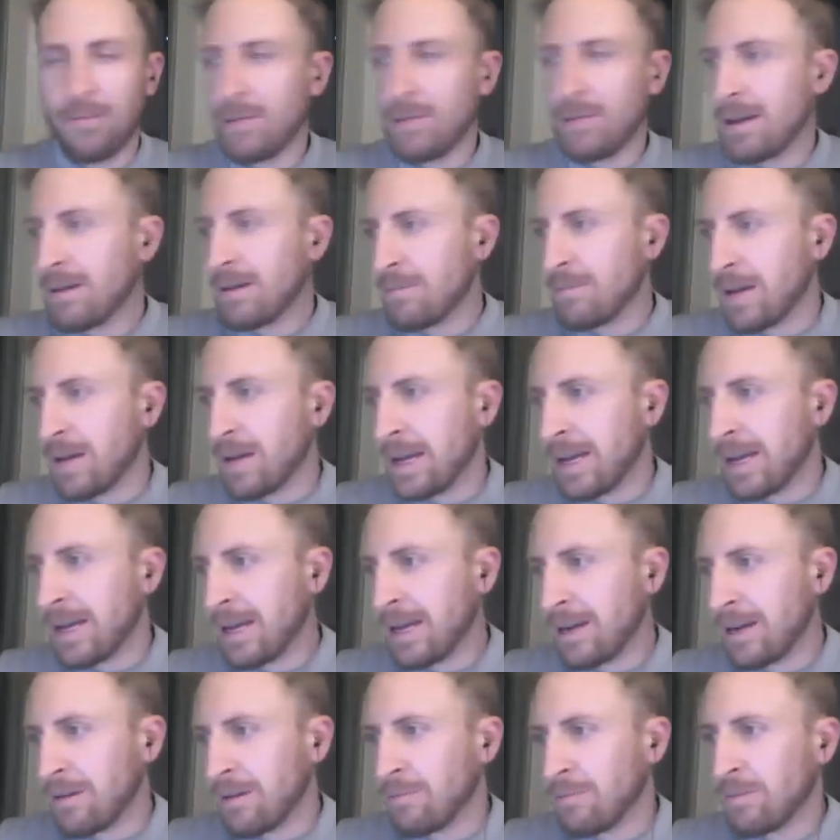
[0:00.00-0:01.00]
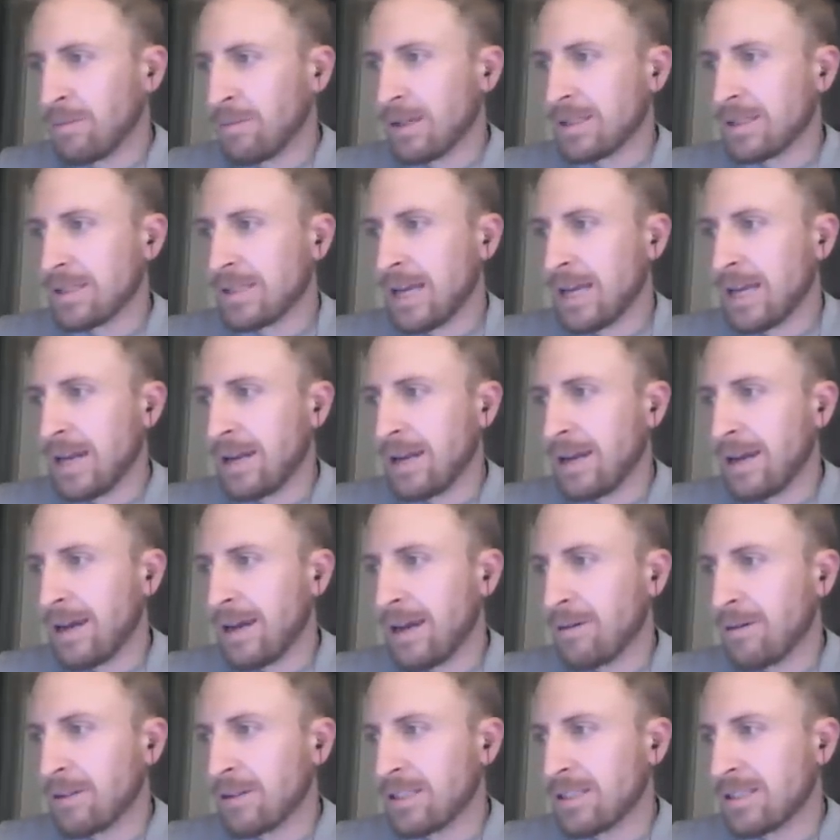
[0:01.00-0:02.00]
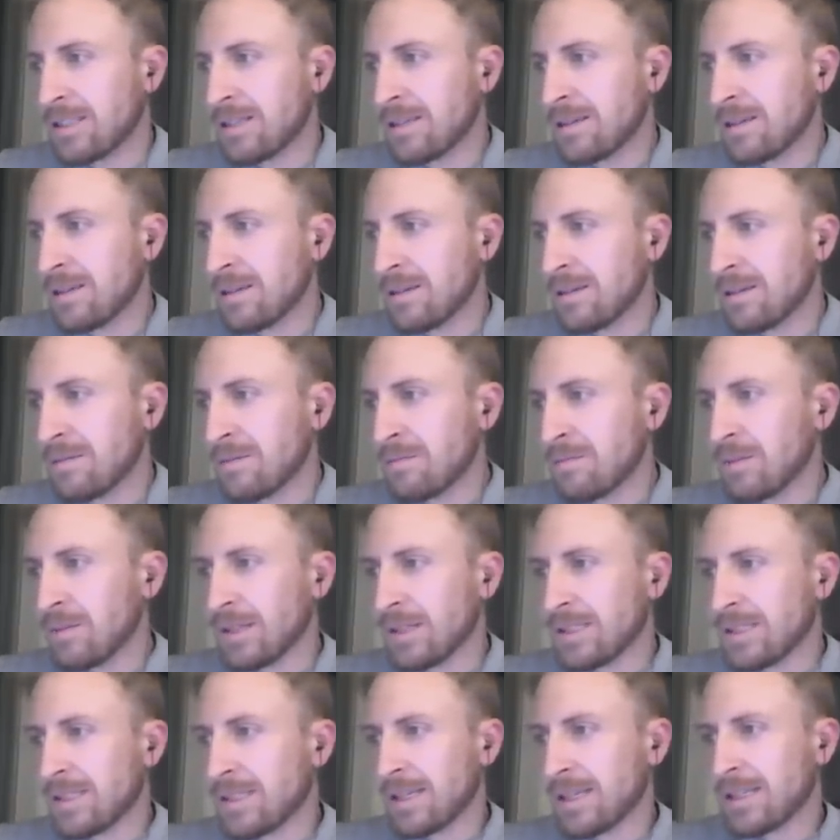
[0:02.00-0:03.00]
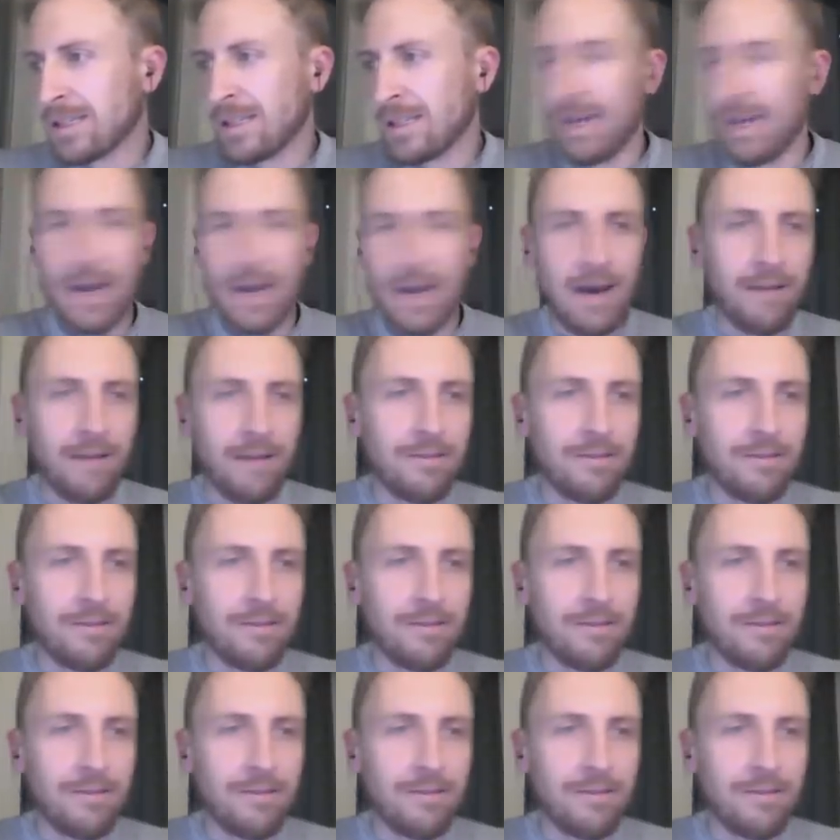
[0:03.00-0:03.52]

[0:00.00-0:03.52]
I got it at plus 10, and now it's plus 6.5.